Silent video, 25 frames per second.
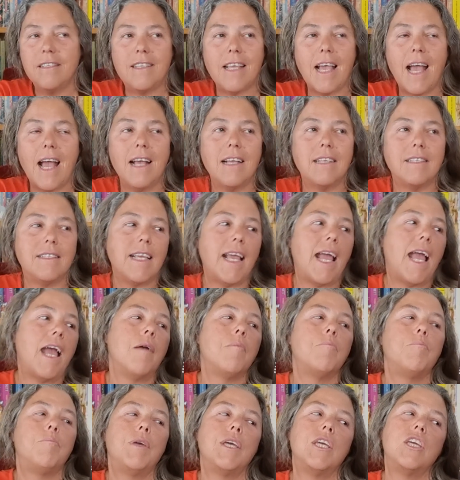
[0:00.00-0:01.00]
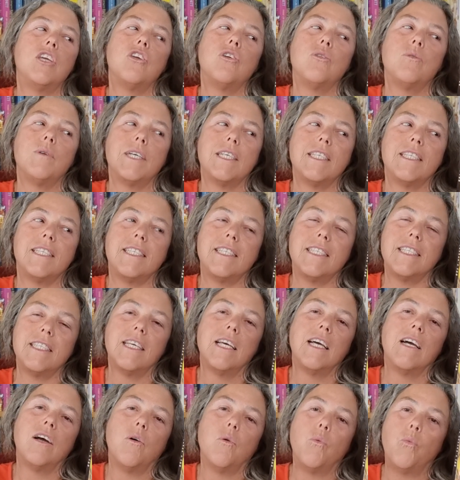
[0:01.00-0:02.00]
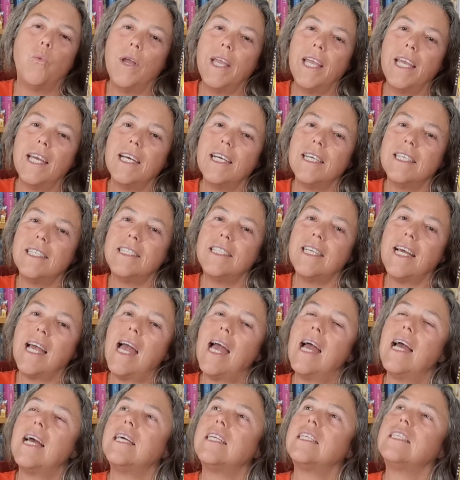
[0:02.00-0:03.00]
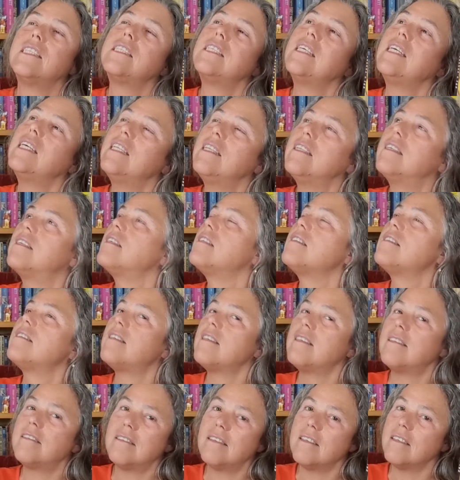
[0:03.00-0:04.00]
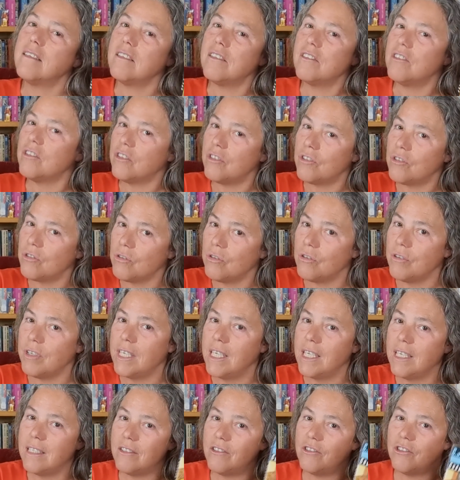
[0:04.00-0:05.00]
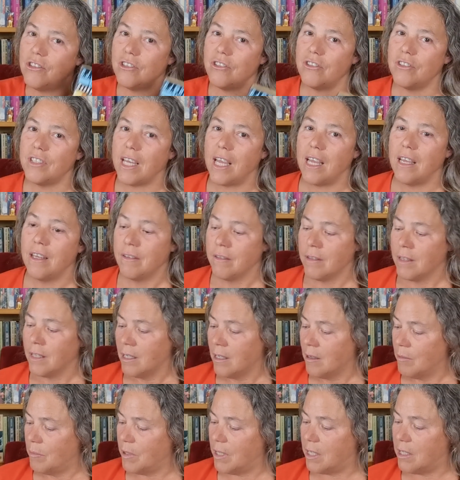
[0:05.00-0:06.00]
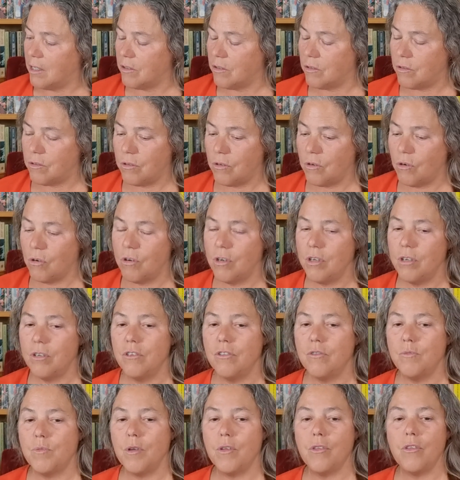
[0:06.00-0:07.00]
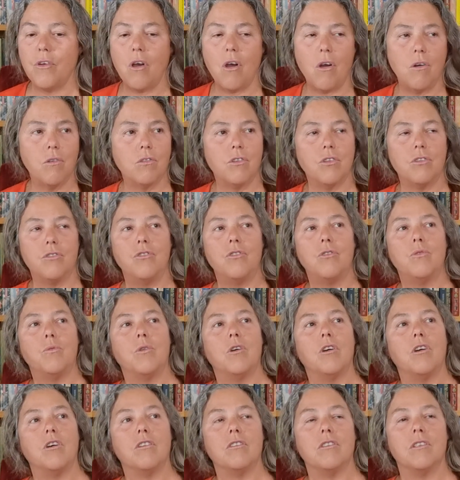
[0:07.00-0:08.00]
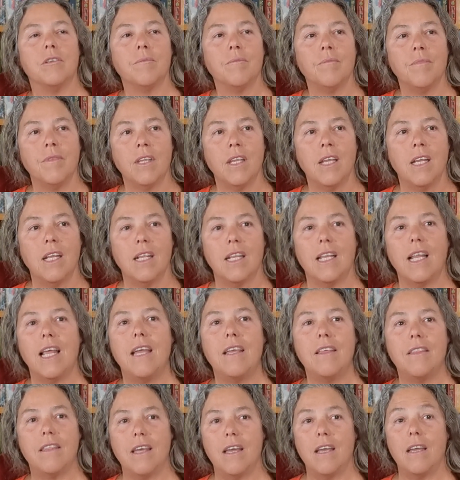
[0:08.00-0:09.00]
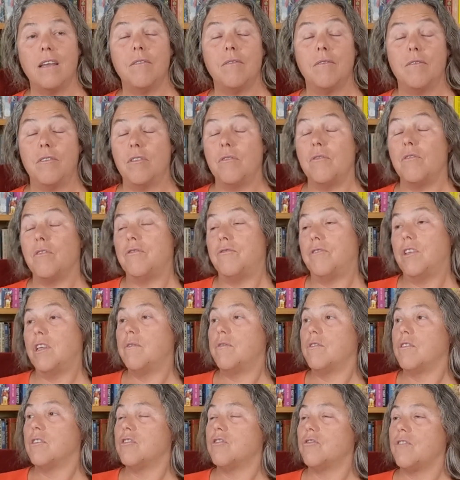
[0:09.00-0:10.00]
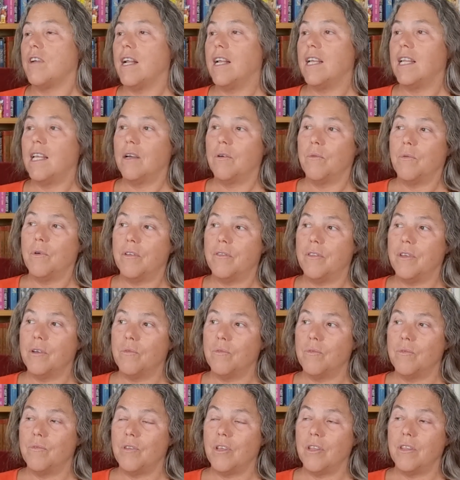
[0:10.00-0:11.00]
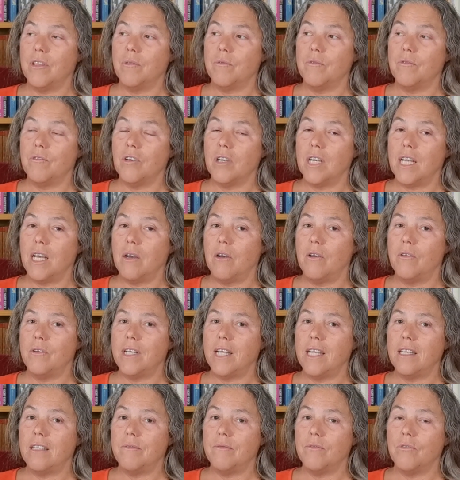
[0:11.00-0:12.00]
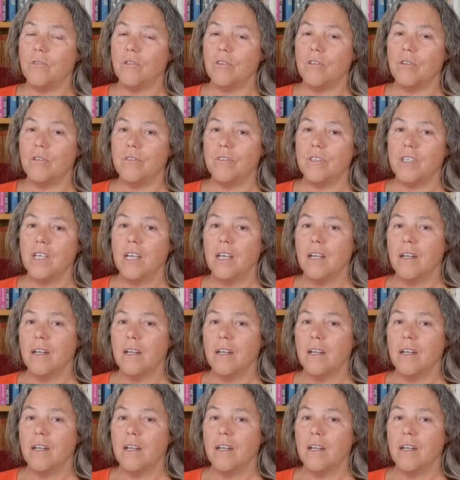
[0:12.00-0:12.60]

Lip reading: as ambiguous, weird, and inconsistent as the story, let's just say, because cuckoos, both old and new world, lay their, even Australia, I think we've got our own native cuckoos.